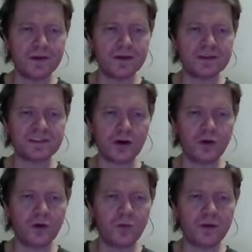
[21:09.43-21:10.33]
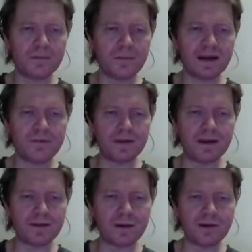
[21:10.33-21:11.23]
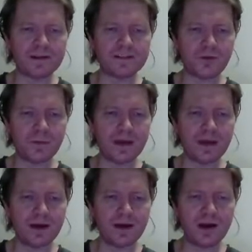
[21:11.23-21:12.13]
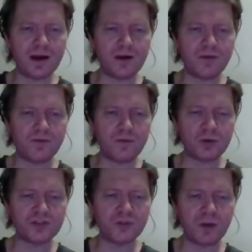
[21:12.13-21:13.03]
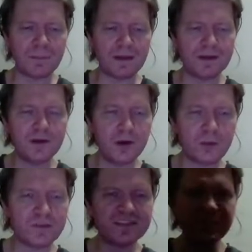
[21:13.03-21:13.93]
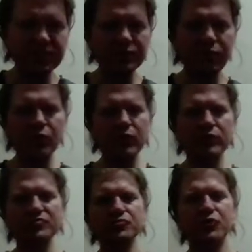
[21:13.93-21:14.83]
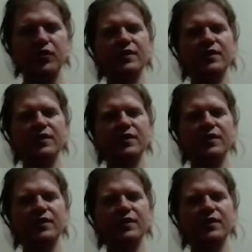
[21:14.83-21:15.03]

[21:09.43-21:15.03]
So with Might of Menethil, it's 4 mana, 4/2 weapon. We've seen those before. Those are strong.